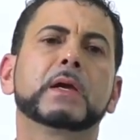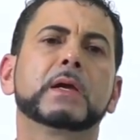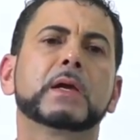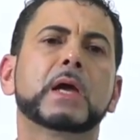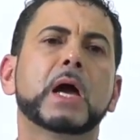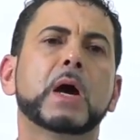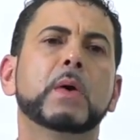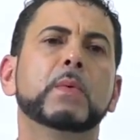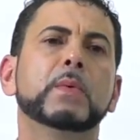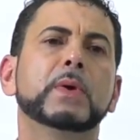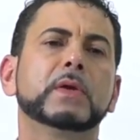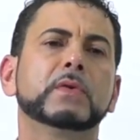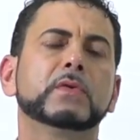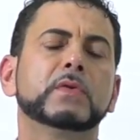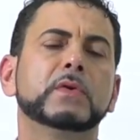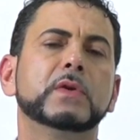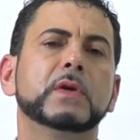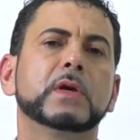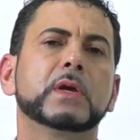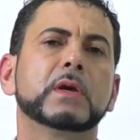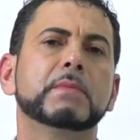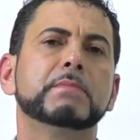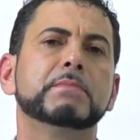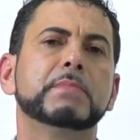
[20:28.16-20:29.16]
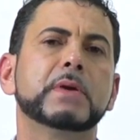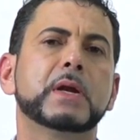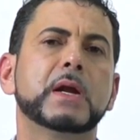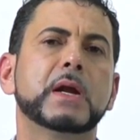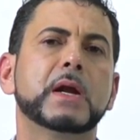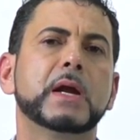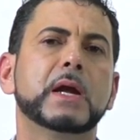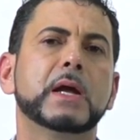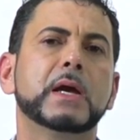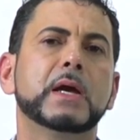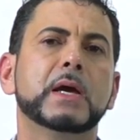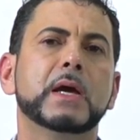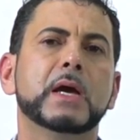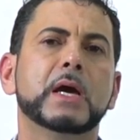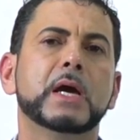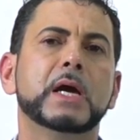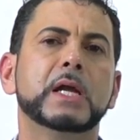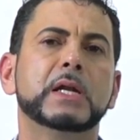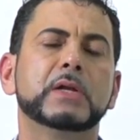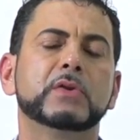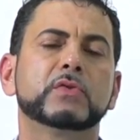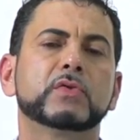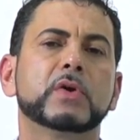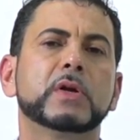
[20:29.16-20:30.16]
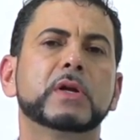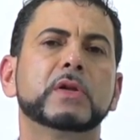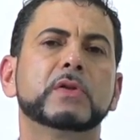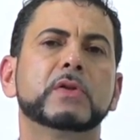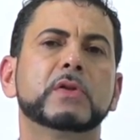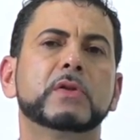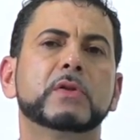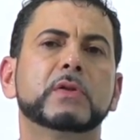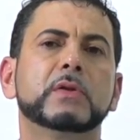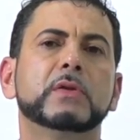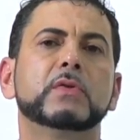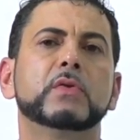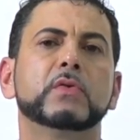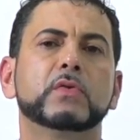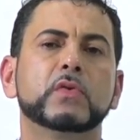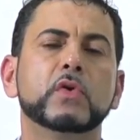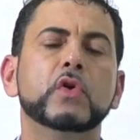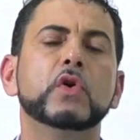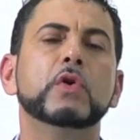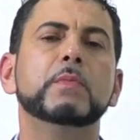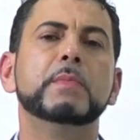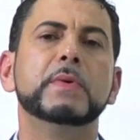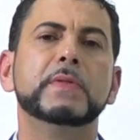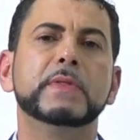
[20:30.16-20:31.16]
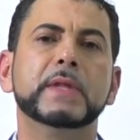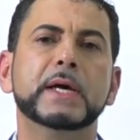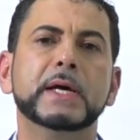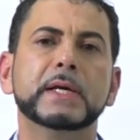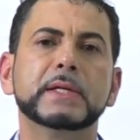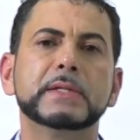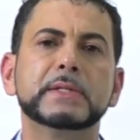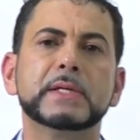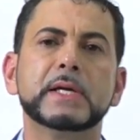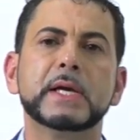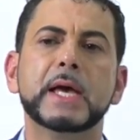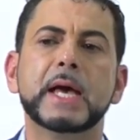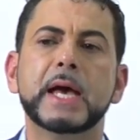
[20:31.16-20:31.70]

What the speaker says: going to your competitor and trying to determine that,